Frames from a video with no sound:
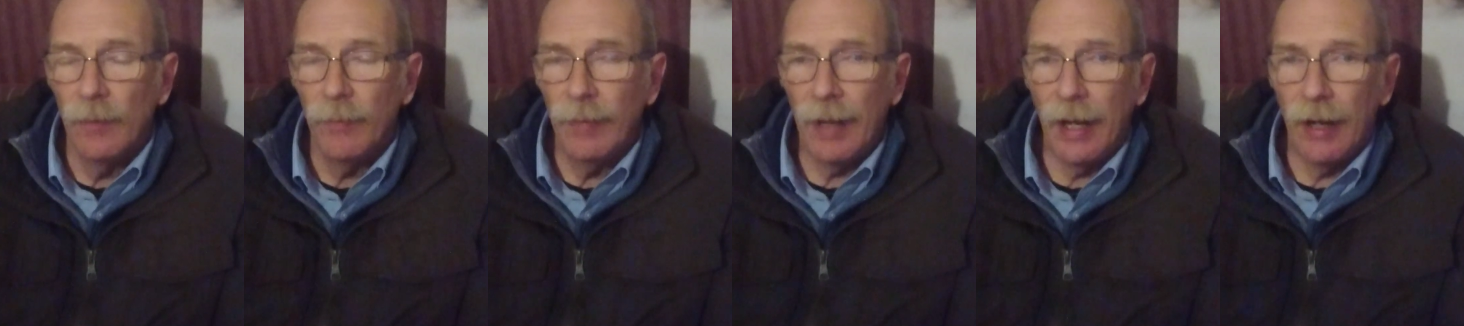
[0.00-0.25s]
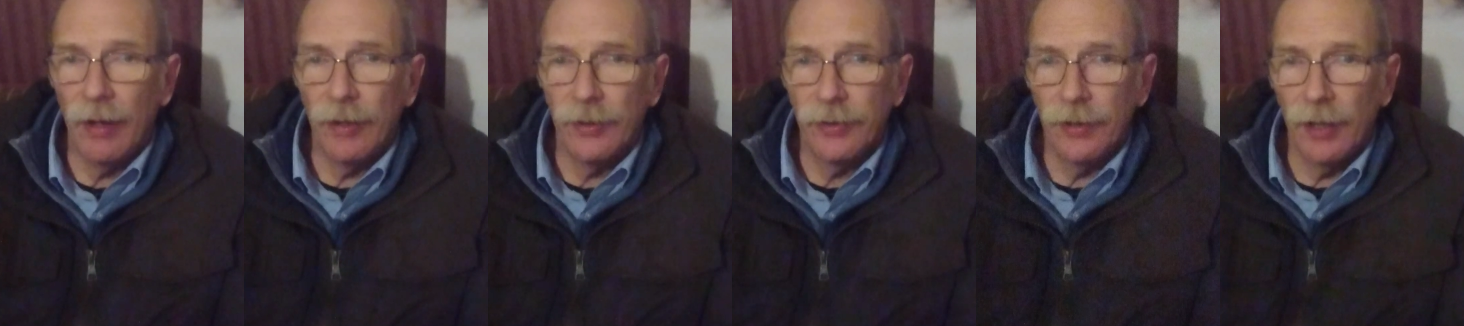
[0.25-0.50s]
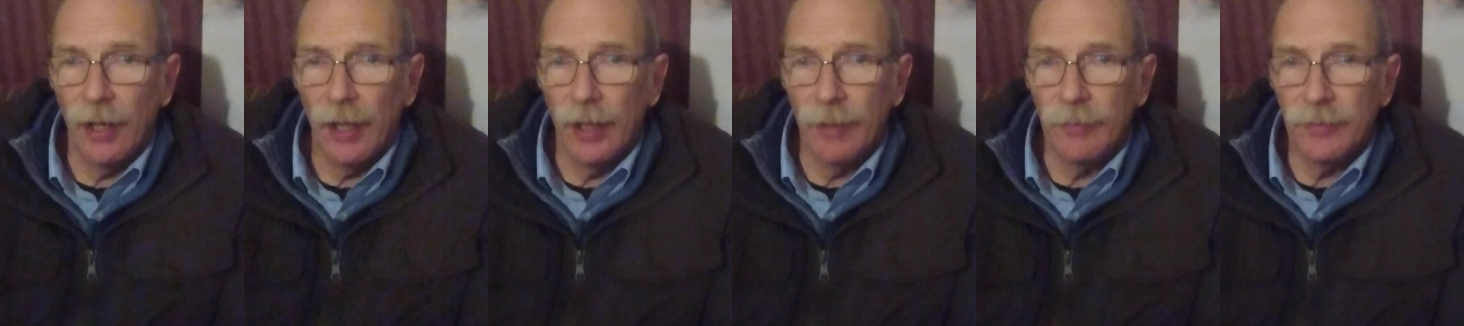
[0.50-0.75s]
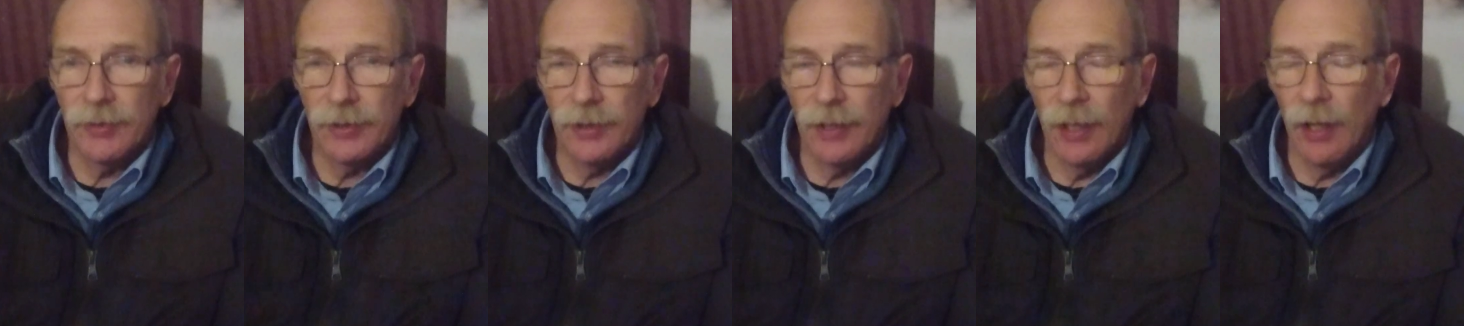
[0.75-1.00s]

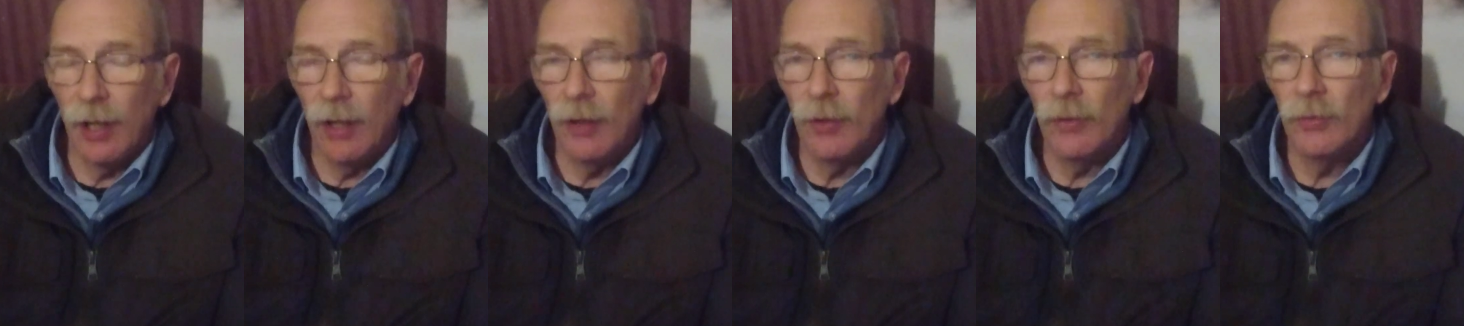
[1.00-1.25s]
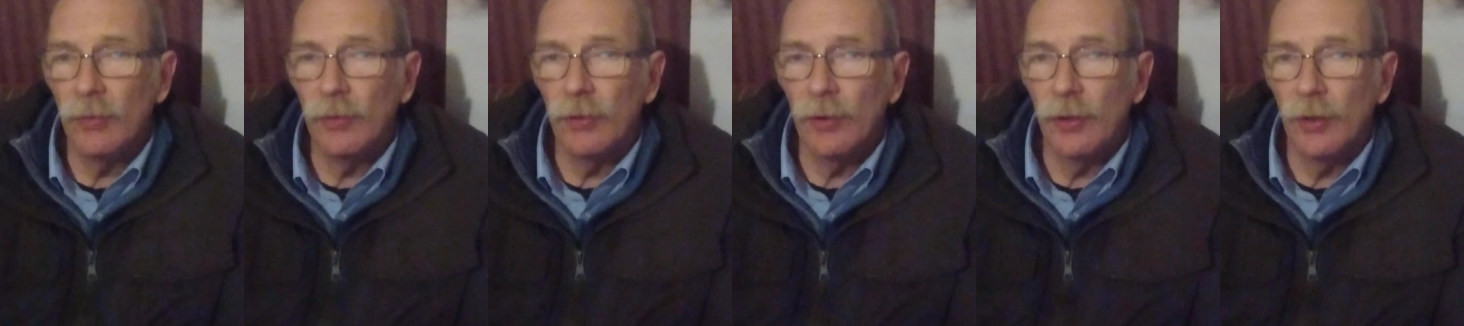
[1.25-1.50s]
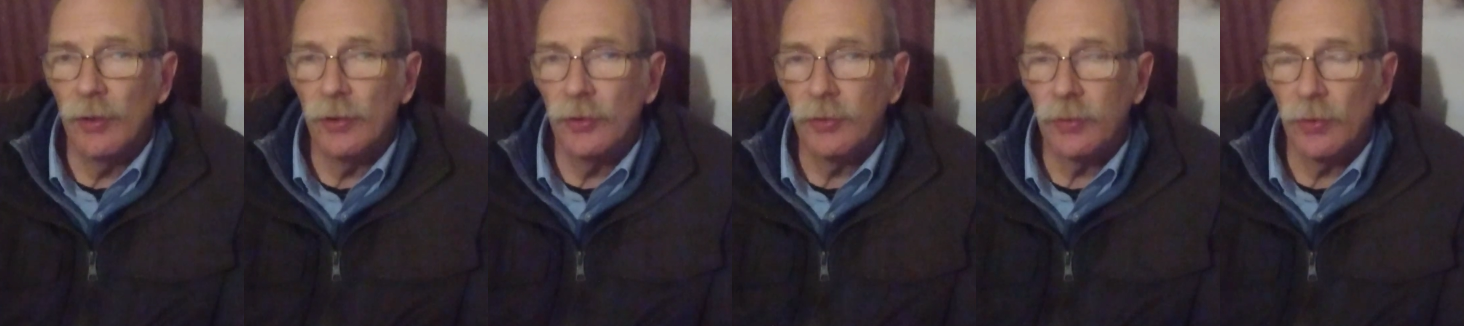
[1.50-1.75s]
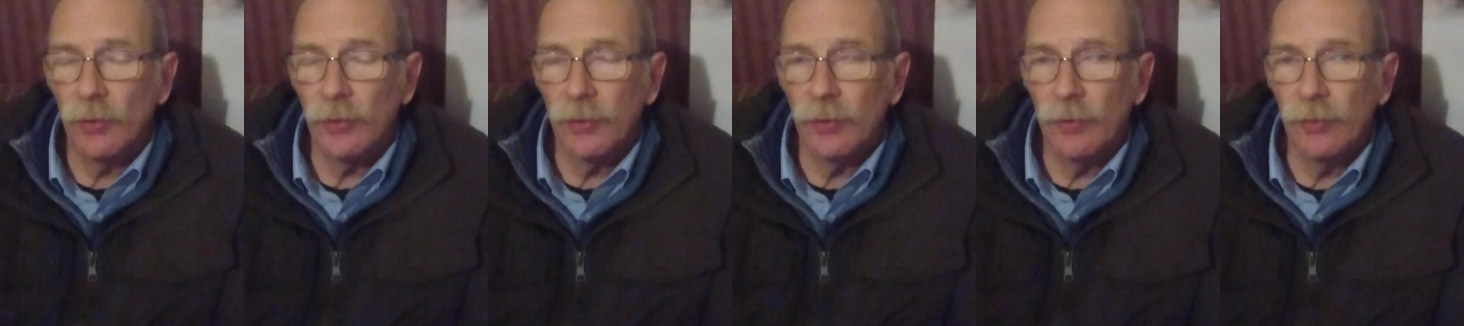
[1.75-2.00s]
paradigms and their own
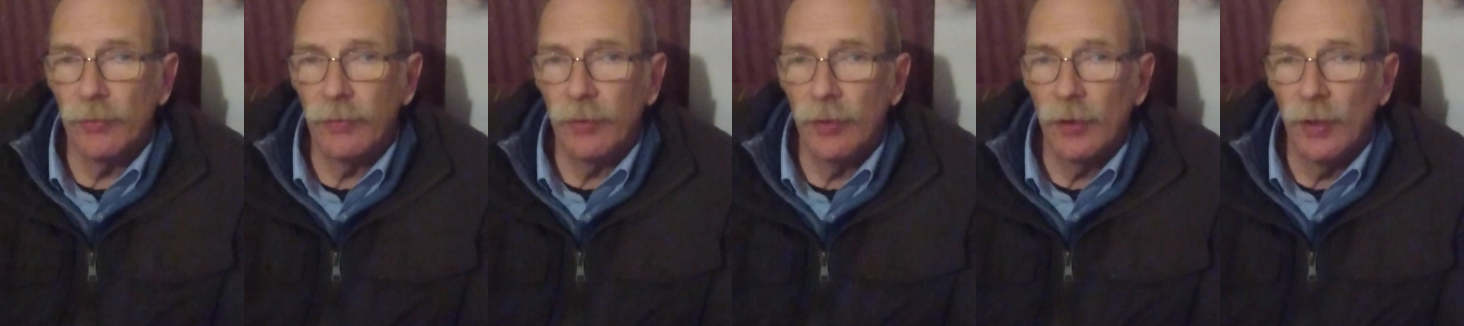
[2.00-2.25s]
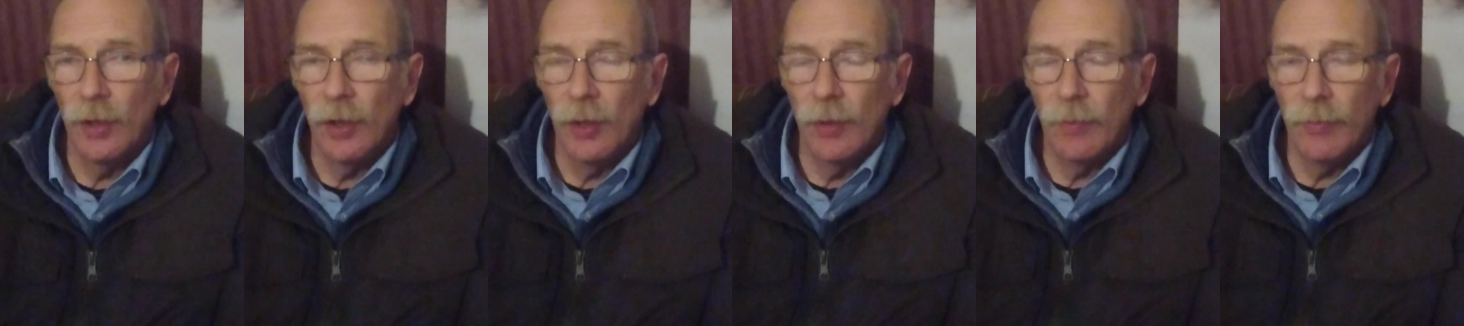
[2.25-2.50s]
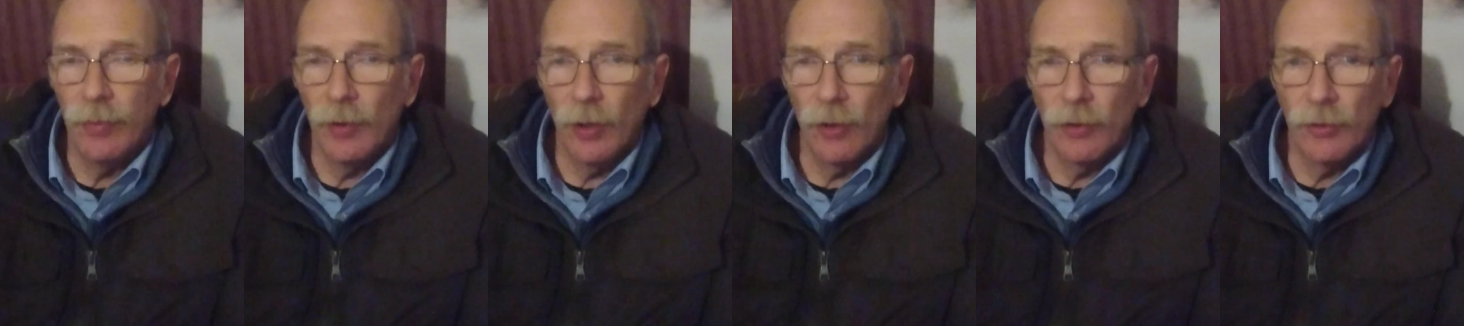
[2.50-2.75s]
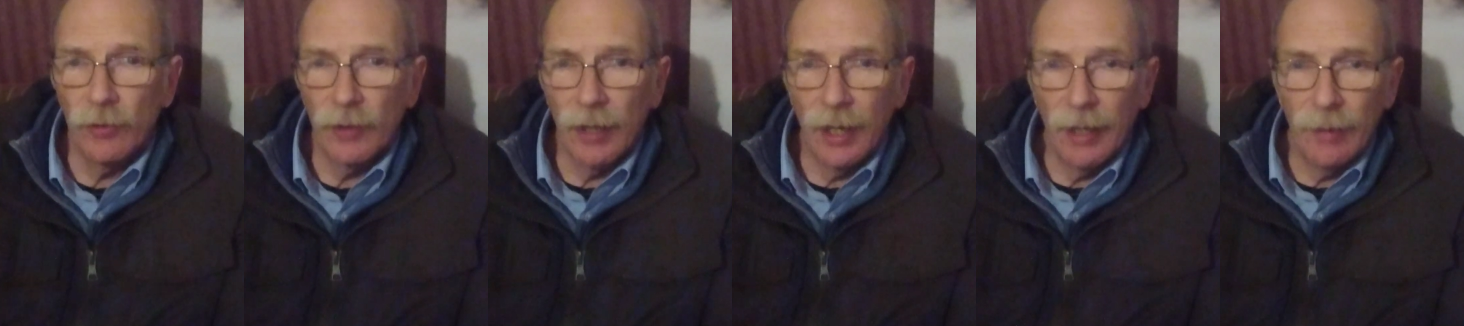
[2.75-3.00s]
sort of
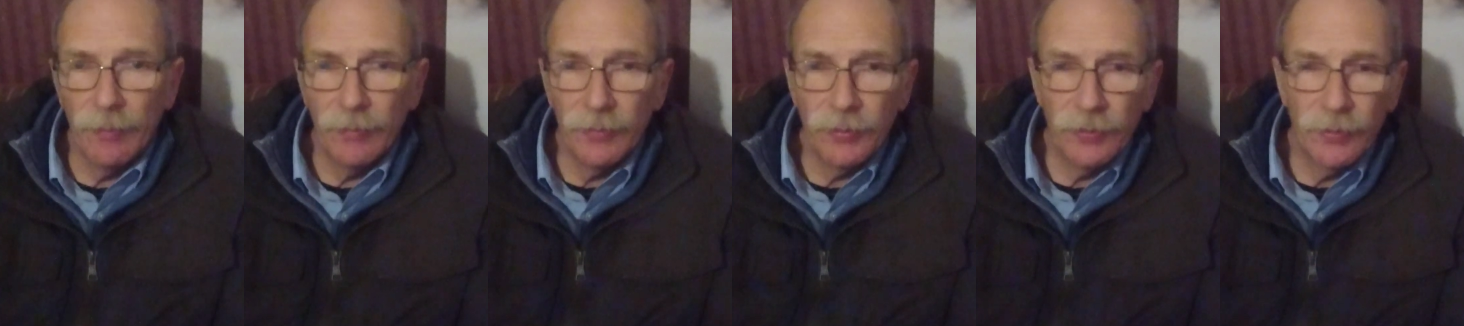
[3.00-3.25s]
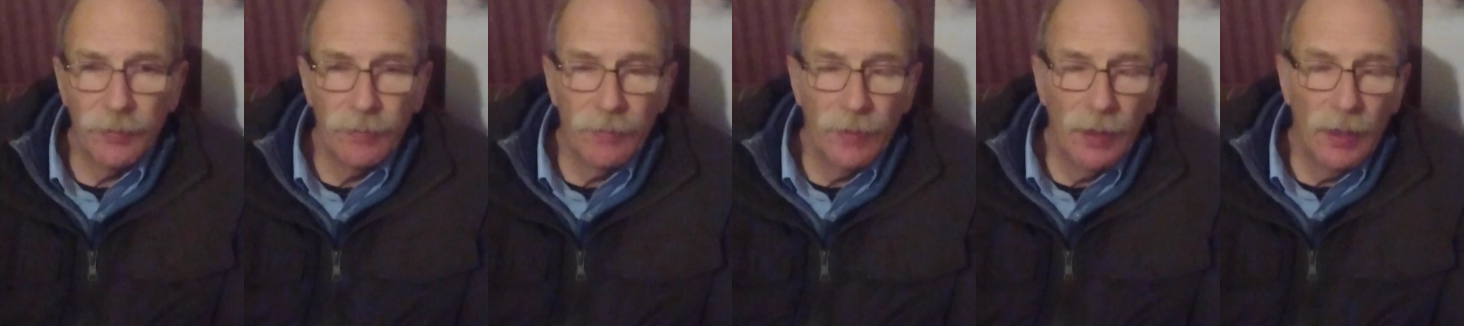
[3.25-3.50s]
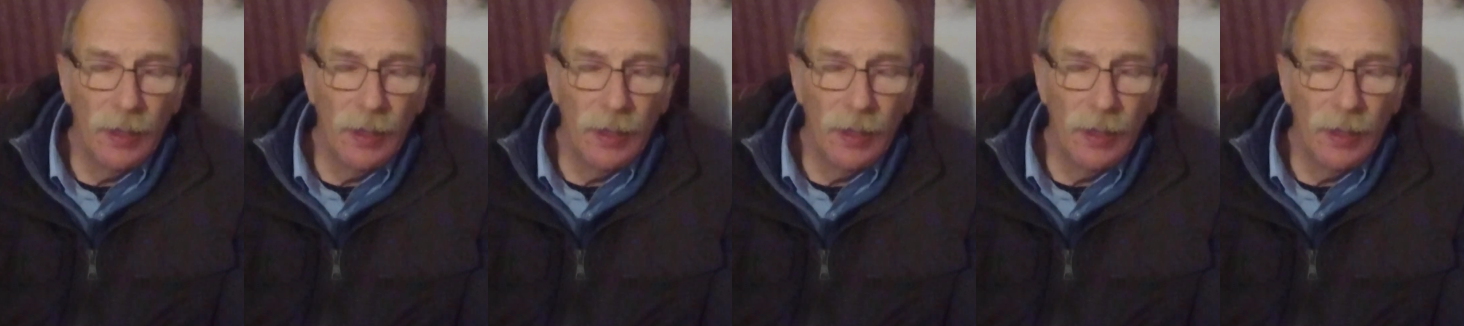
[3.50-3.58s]
programs,